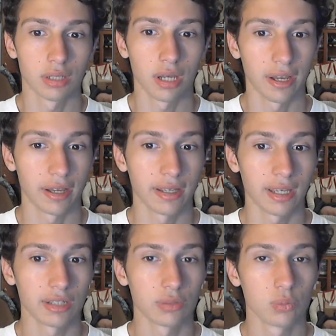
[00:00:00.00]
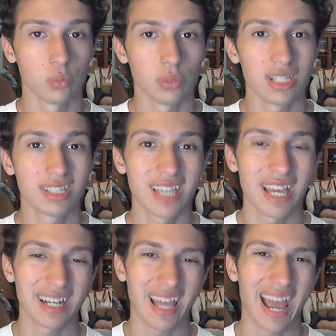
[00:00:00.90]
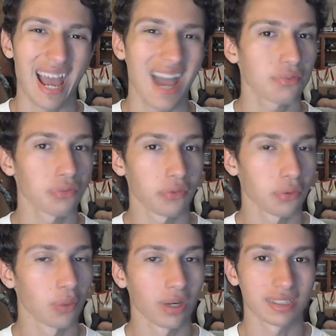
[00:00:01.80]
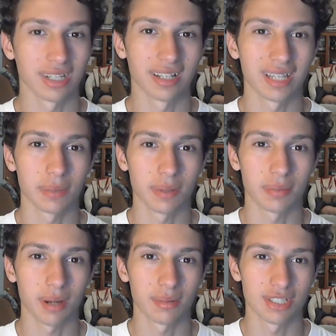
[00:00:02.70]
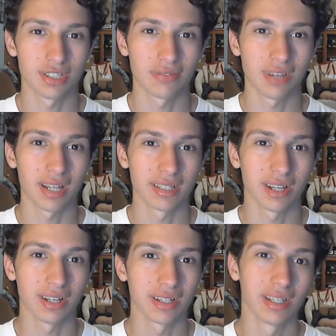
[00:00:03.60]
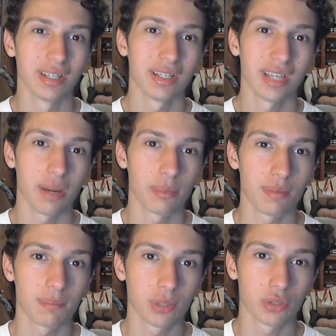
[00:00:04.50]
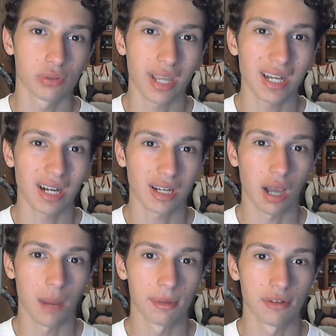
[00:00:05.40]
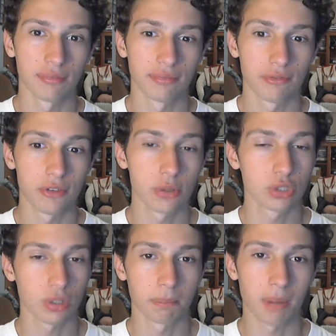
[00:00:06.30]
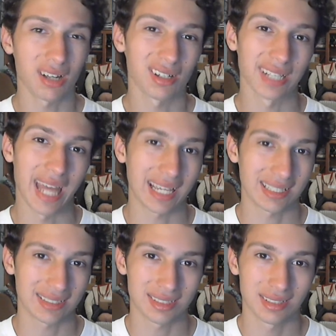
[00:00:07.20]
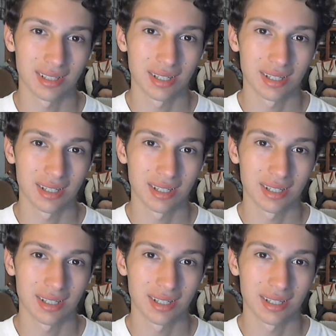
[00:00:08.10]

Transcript: And we get half of the work done that we probably should have gotten done, and we create a couple of future bottlenecks.